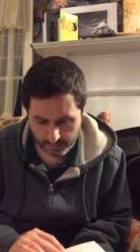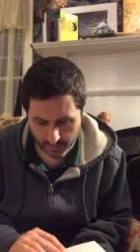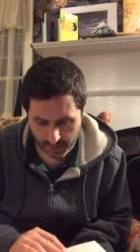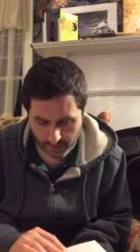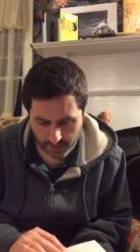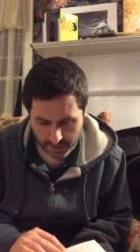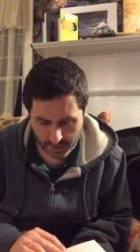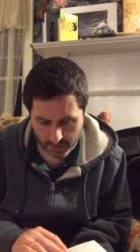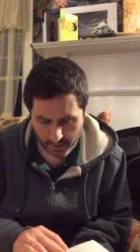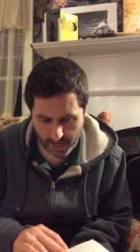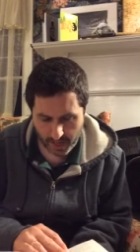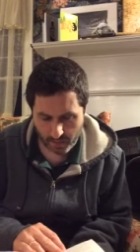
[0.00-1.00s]
He tried to
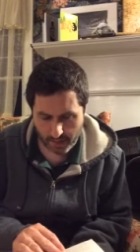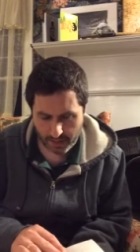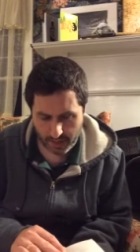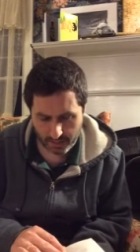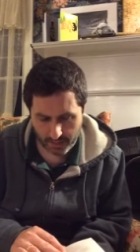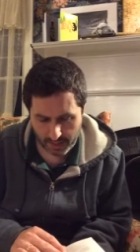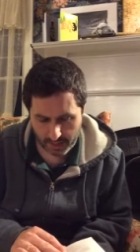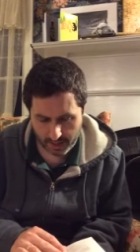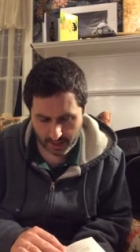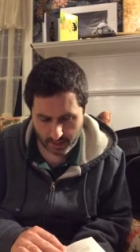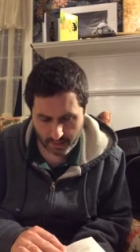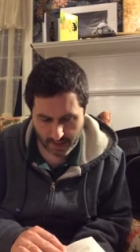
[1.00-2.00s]
smile, but
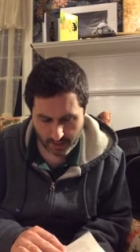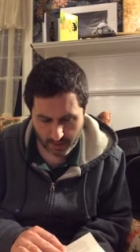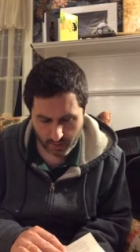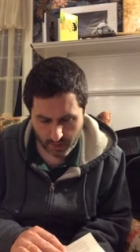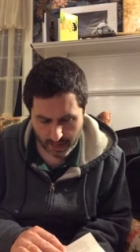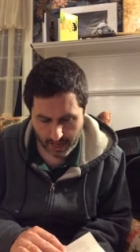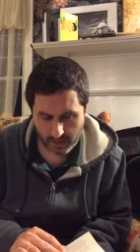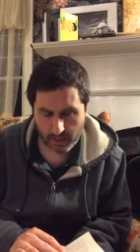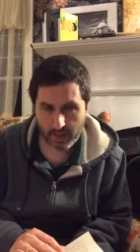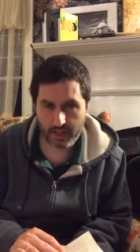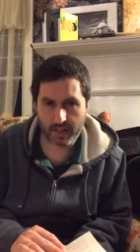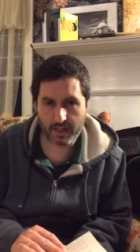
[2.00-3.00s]
something about the way I
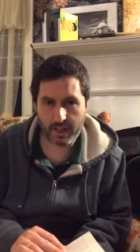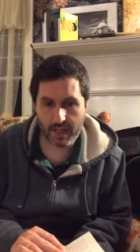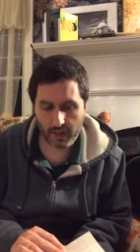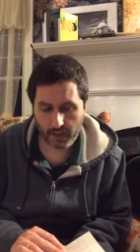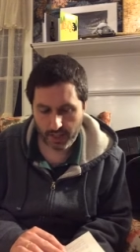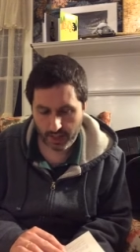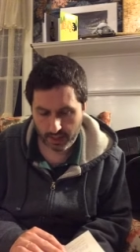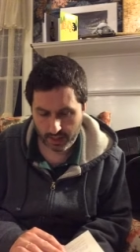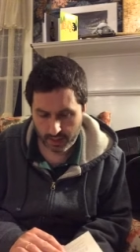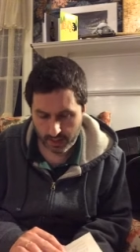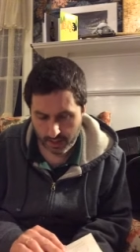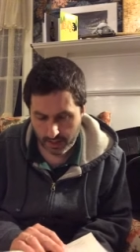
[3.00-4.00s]
looked killed it.
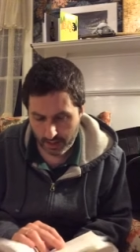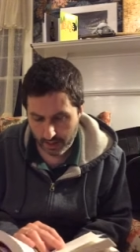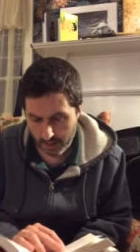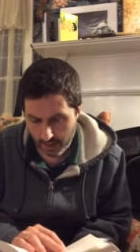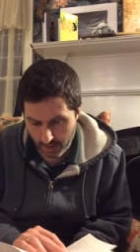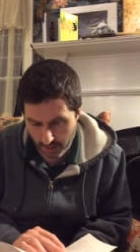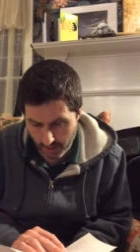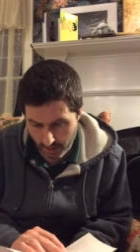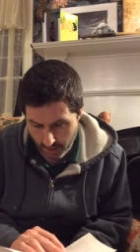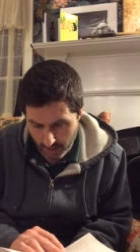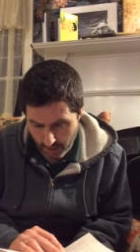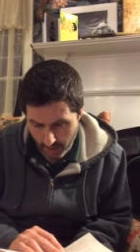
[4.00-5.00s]

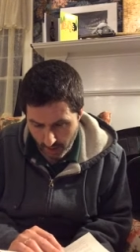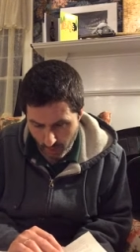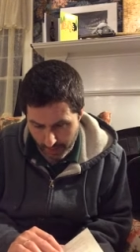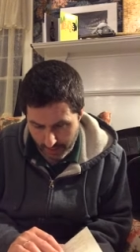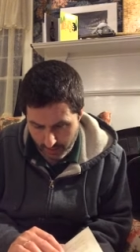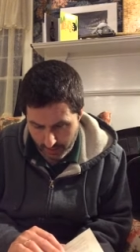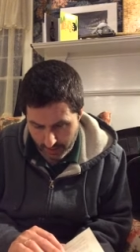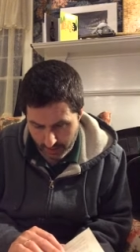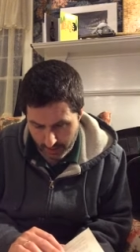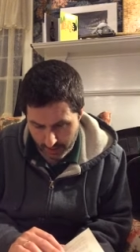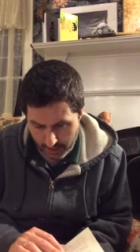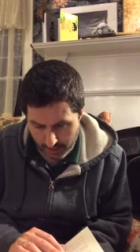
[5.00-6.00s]
Our
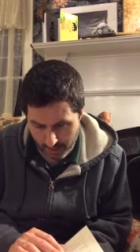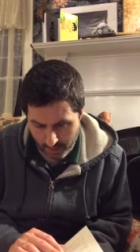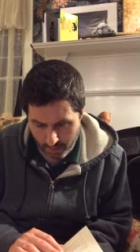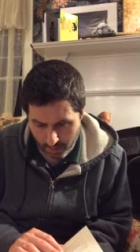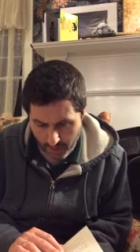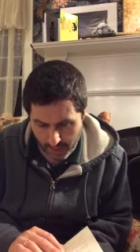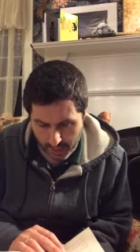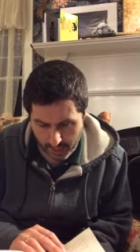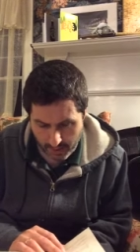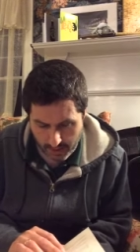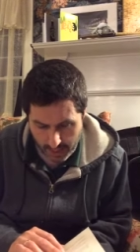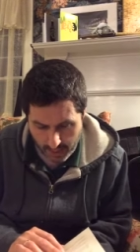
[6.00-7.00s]
waitress, a slim, braid
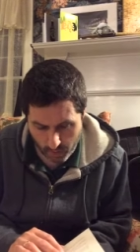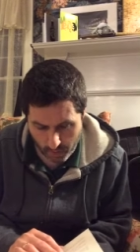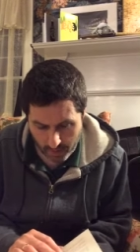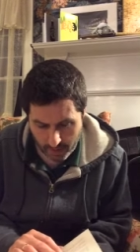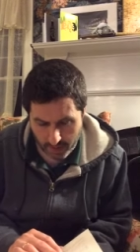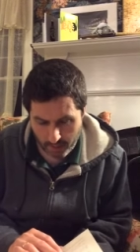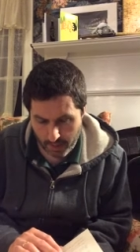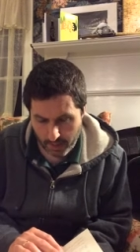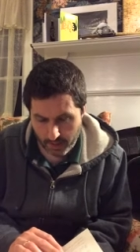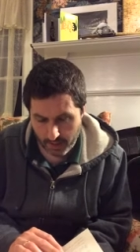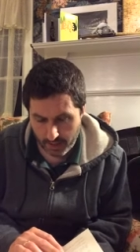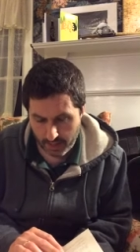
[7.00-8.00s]
haired Thai woman,
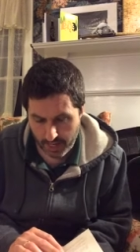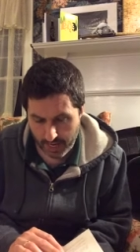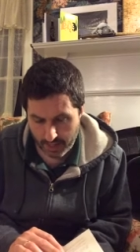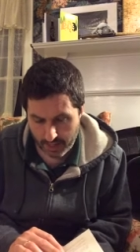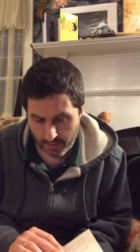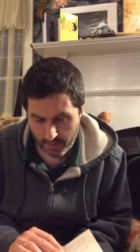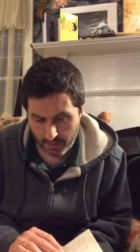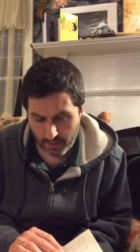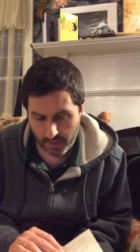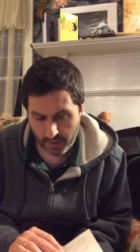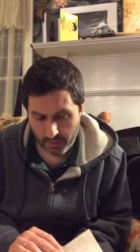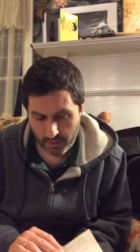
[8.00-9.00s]
appeared and asked if
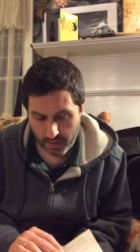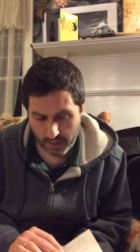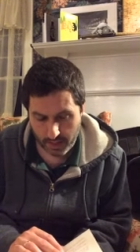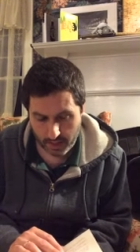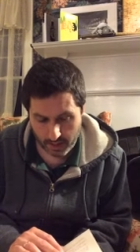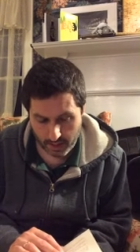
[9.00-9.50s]
everything was good.